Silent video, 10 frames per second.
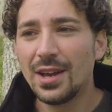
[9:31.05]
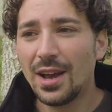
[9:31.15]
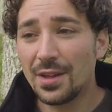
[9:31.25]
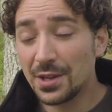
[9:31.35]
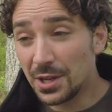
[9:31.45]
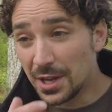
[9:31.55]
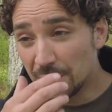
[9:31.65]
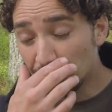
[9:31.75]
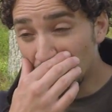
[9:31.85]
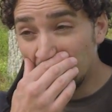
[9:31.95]
and
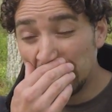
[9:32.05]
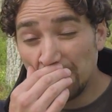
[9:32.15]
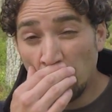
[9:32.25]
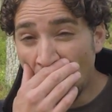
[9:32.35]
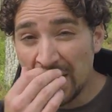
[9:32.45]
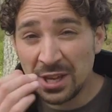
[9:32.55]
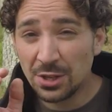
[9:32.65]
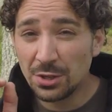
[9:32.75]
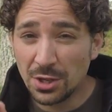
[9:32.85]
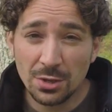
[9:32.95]
it's really the way
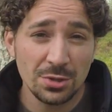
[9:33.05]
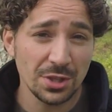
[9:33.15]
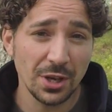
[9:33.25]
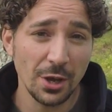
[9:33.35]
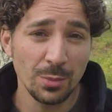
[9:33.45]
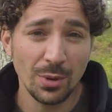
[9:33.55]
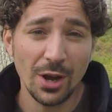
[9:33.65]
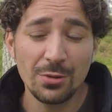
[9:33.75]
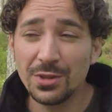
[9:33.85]
you use the GoPro,